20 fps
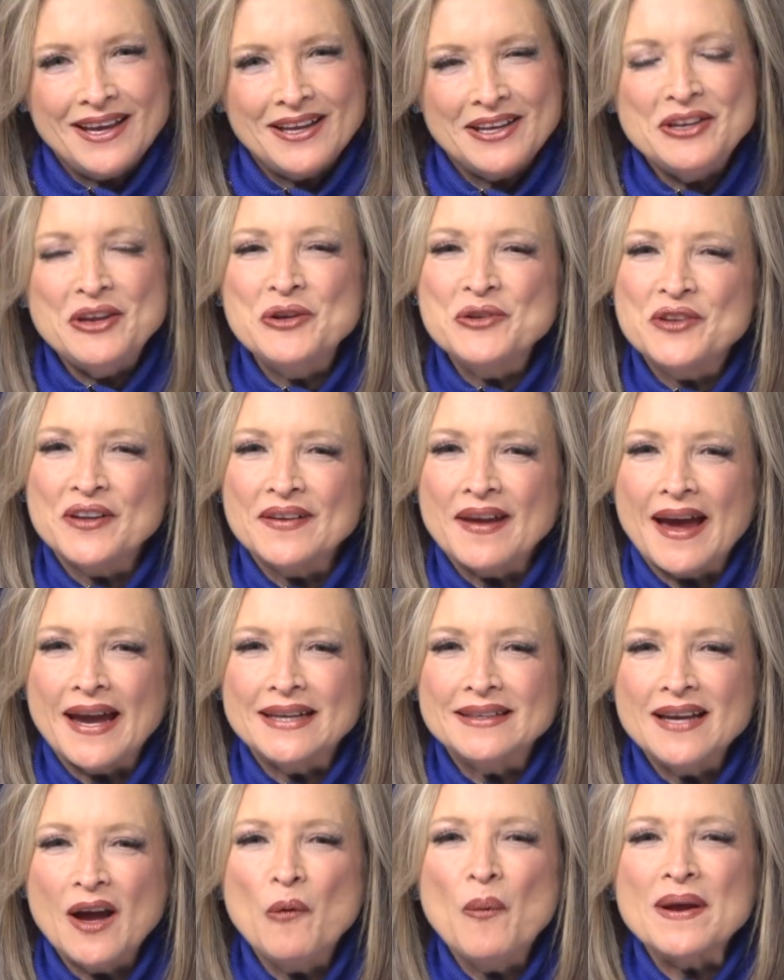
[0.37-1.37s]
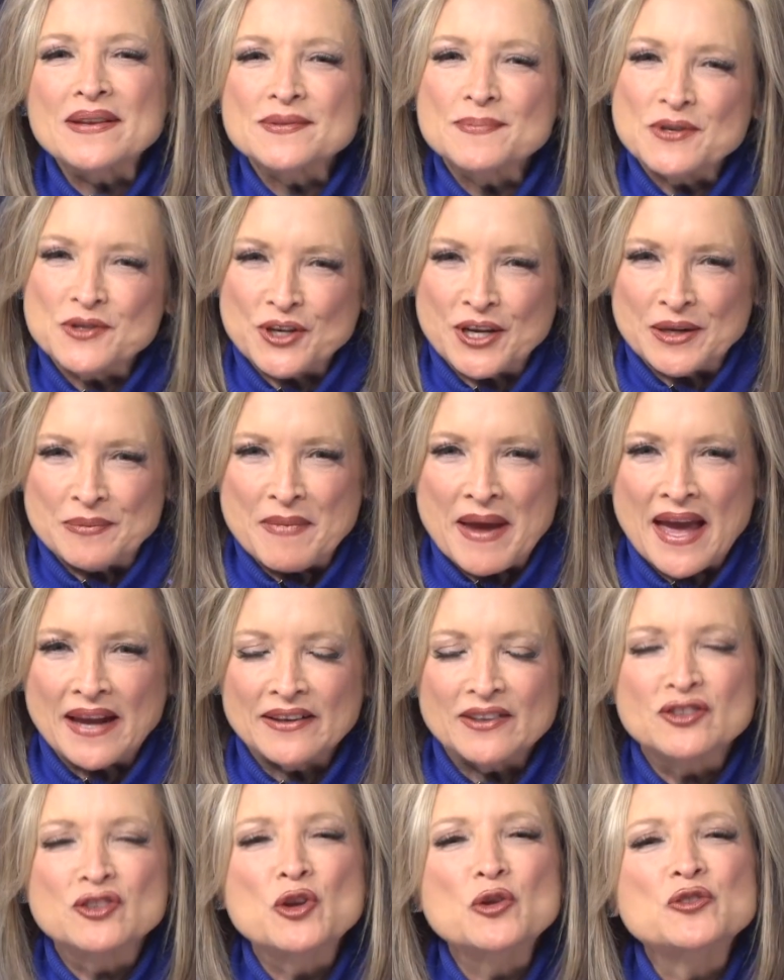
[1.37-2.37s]
New tonight, a West Michigan man
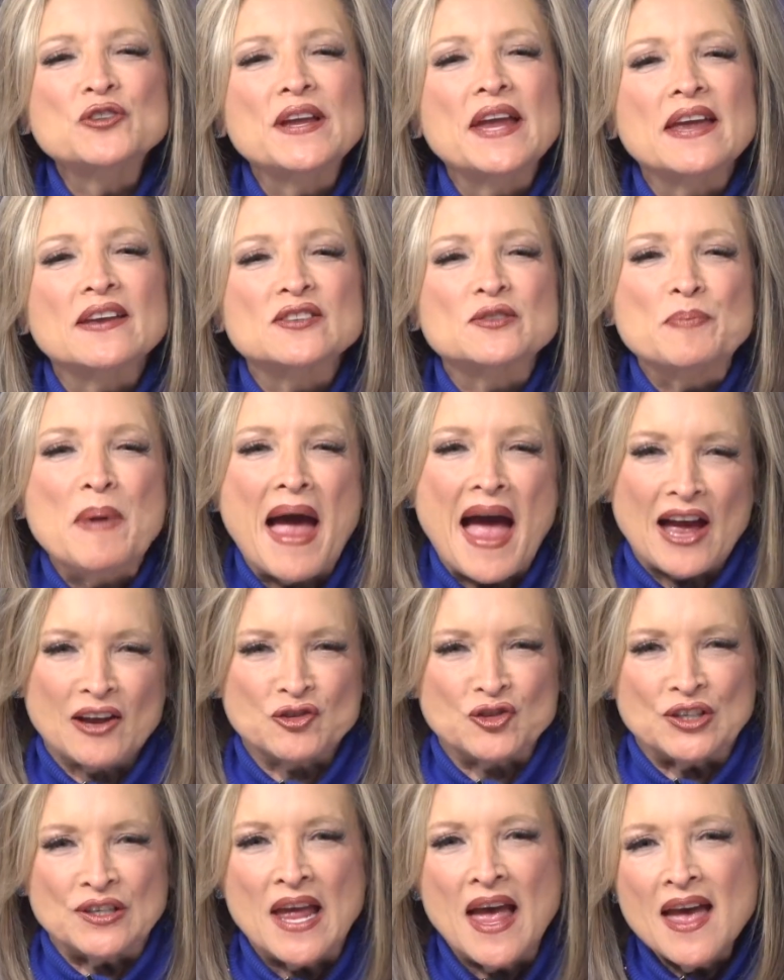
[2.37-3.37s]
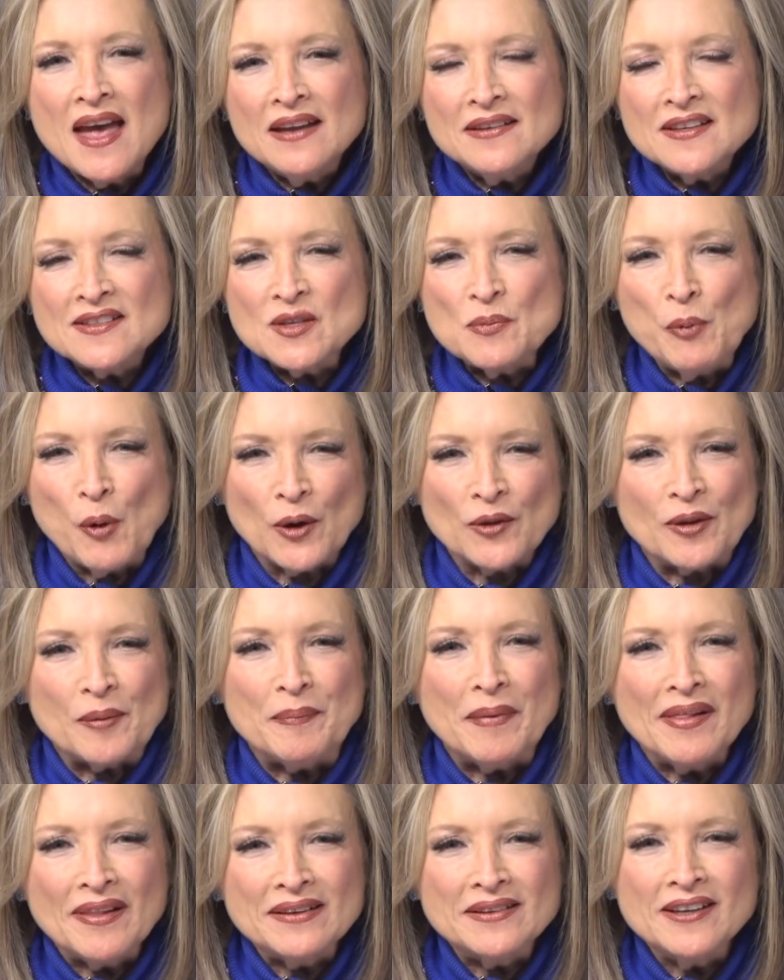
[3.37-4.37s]
is using his passion to support the
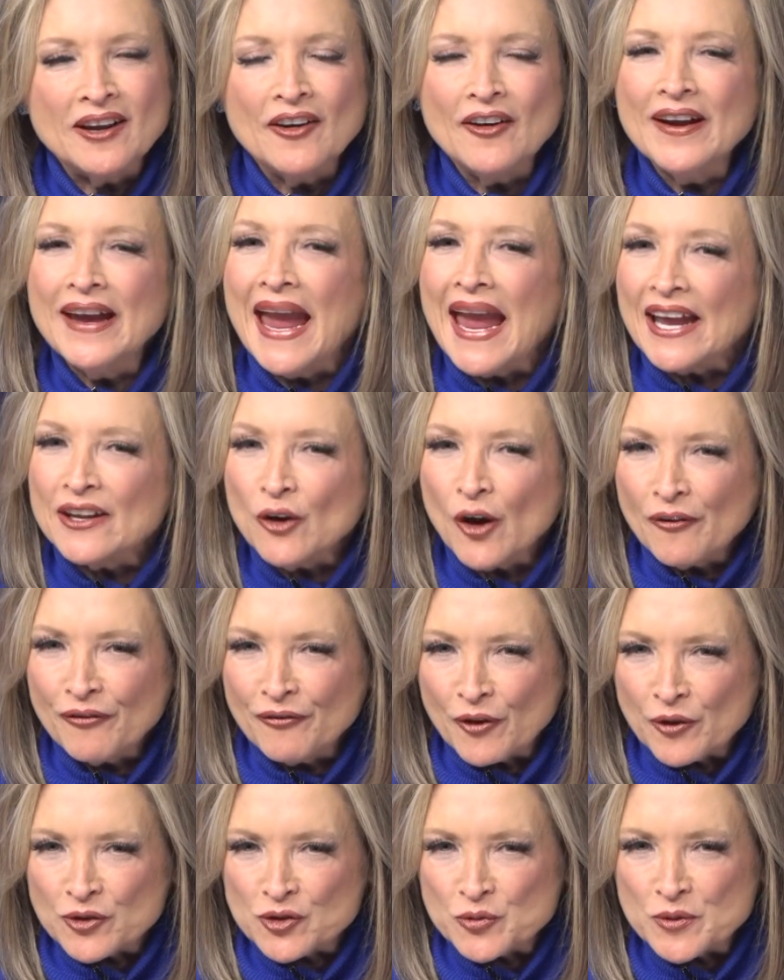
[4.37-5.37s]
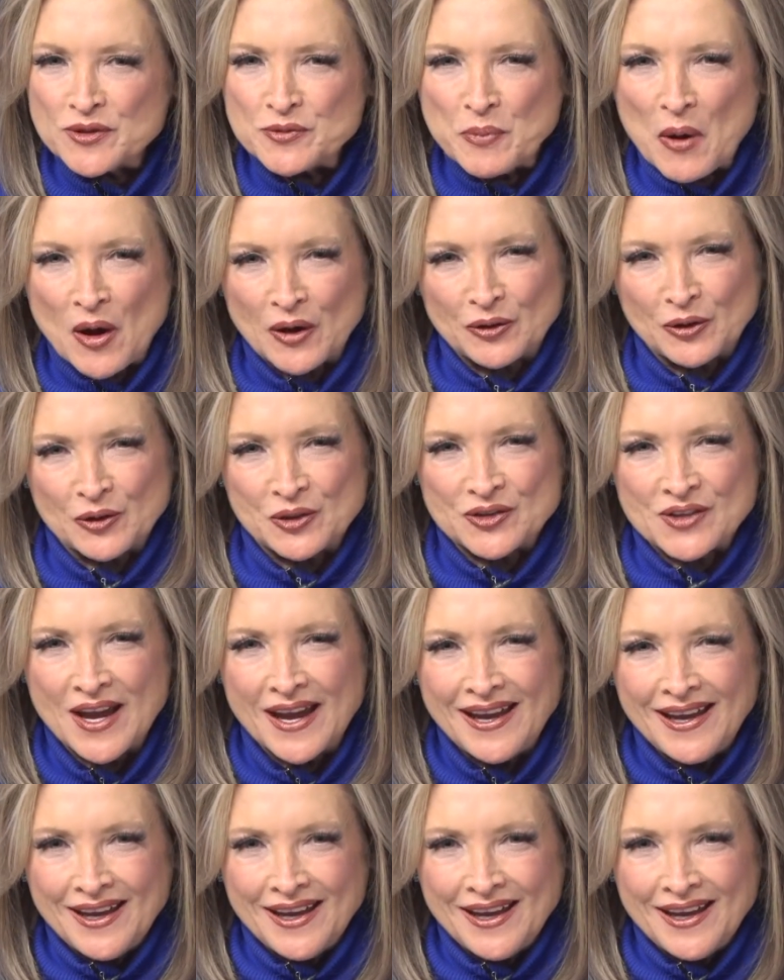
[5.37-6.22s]
military and our first responders.